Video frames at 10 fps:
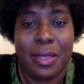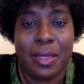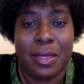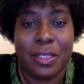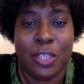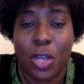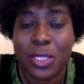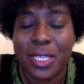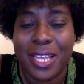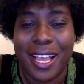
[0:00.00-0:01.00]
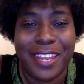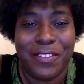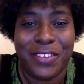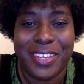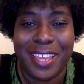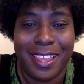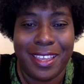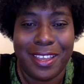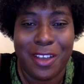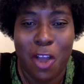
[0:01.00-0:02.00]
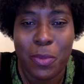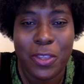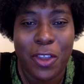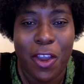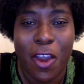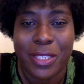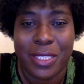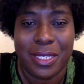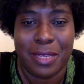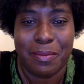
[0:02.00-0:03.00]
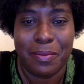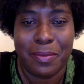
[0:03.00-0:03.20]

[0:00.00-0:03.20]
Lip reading: talk to God every day. Open your heart to Him.